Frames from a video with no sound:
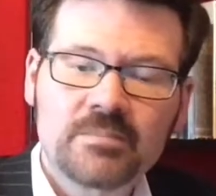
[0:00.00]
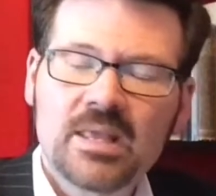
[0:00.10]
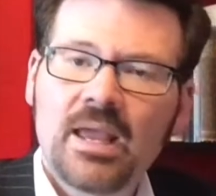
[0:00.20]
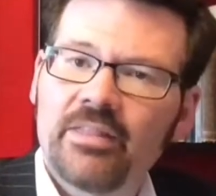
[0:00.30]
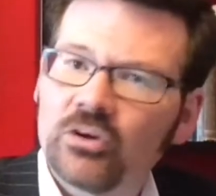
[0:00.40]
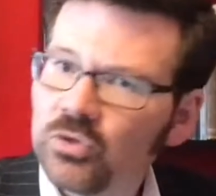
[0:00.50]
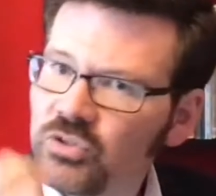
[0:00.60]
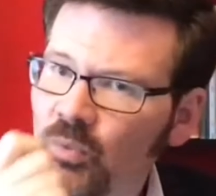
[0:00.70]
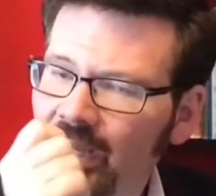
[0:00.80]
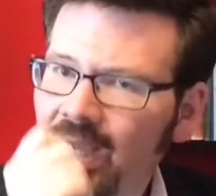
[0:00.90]
And then, of course, you
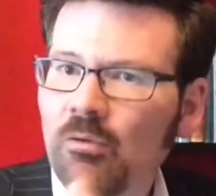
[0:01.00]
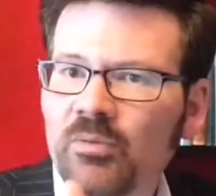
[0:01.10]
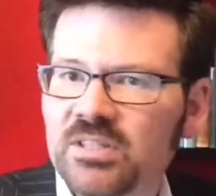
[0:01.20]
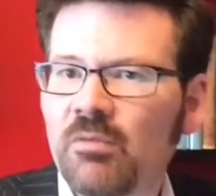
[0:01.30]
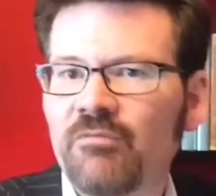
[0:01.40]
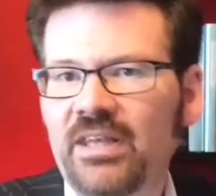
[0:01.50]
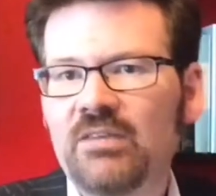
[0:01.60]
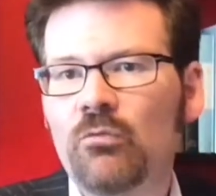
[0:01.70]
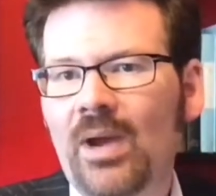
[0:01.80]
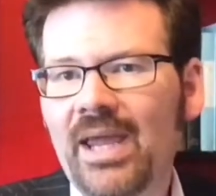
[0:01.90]
want to come up with some
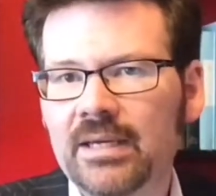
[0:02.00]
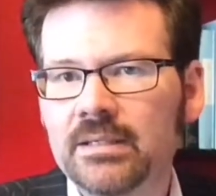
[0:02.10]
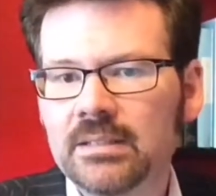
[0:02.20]
inventive way